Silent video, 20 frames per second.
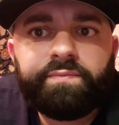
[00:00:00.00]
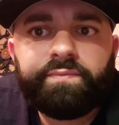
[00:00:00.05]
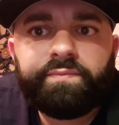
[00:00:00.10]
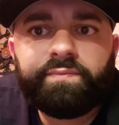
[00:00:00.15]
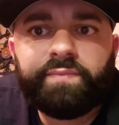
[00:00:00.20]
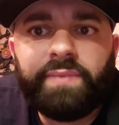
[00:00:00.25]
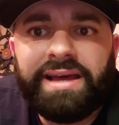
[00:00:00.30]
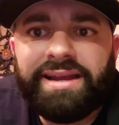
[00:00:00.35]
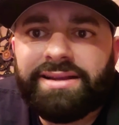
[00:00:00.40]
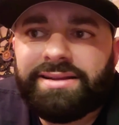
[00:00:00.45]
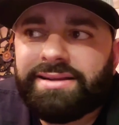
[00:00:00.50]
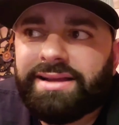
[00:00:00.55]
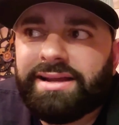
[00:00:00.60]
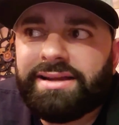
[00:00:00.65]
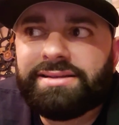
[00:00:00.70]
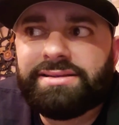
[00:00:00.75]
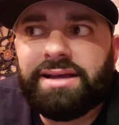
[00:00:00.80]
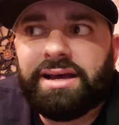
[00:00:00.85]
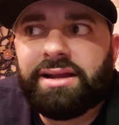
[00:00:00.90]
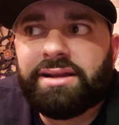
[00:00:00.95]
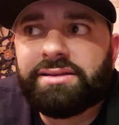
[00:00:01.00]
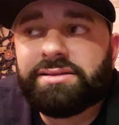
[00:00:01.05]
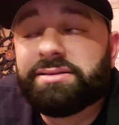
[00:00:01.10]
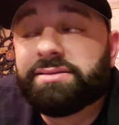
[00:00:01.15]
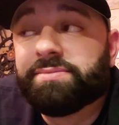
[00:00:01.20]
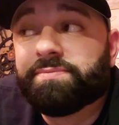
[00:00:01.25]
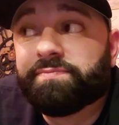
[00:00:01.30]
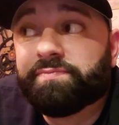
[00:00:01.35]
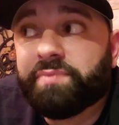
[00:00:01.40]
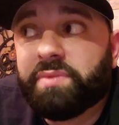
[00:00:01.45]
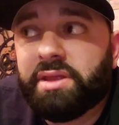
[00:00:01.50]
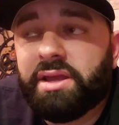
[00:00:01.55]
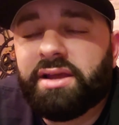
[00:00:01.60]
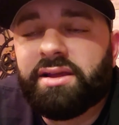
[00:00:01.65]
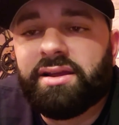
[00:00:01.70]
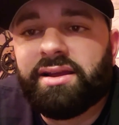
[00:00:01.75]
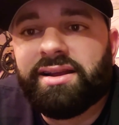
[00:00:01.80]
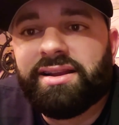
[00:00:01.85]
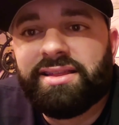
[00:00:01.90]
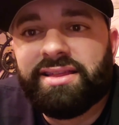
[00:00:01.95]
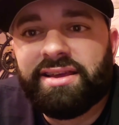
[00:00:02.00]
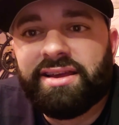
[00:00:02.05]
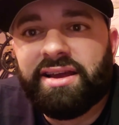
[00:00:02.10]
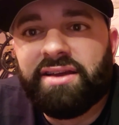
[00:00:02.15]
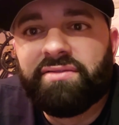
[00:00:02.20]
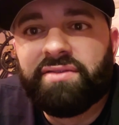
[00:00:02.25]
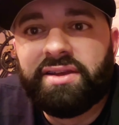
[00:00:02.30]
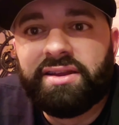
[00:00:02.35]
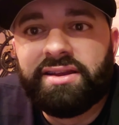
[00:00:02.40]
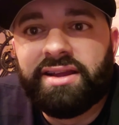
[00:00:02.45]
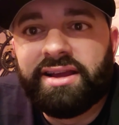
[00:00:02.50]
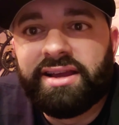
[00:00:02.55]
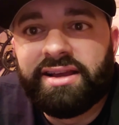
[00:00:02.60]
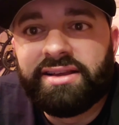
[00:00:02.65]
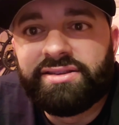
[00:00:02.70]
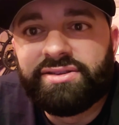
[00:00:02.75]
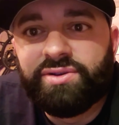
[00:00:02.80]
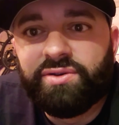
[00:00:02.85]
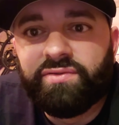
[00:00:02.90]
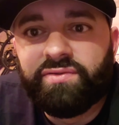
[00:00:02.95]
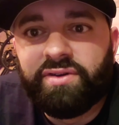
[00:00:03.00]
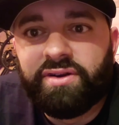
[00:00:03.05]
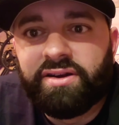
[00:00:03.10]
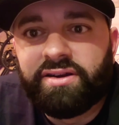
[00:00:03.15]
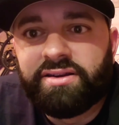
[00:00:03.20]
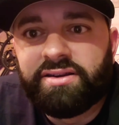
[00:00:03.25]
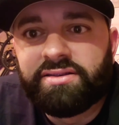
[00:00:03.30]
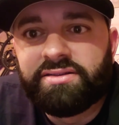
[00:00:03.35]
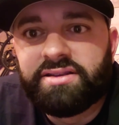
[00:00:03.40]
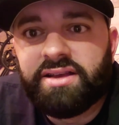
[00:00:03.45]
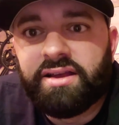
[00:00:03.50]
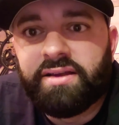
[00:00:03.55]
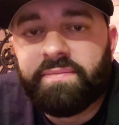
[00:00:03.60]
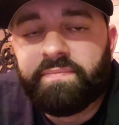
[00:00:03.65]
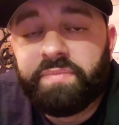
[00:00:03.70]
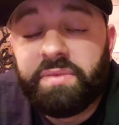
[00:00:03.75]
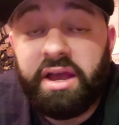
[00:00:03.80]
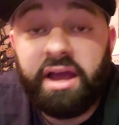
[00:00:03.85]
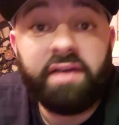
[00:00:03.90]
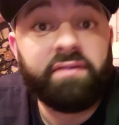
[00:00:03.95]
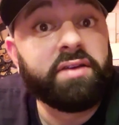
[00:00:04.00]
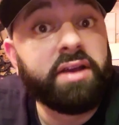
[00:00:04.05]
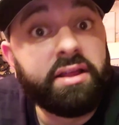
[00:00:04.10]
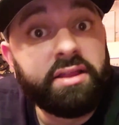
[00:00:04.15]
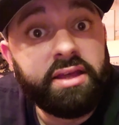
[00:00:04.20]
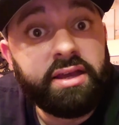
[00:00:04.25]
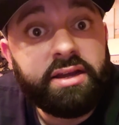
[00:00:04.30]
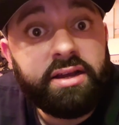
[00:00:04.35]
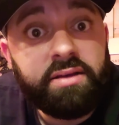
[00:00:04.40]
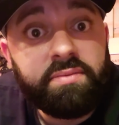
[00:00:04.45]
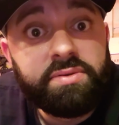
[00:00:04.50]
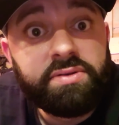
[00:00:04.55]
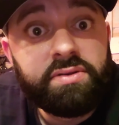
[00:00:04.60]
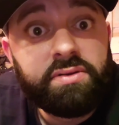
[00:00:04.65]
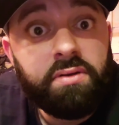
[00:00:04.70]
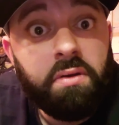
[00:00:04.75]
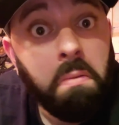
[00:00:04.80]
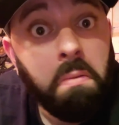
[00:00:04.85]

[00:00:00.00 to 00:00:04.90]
Not as hot as anything I've eaten, I guess, so far, because I haven't gotten the hiccups.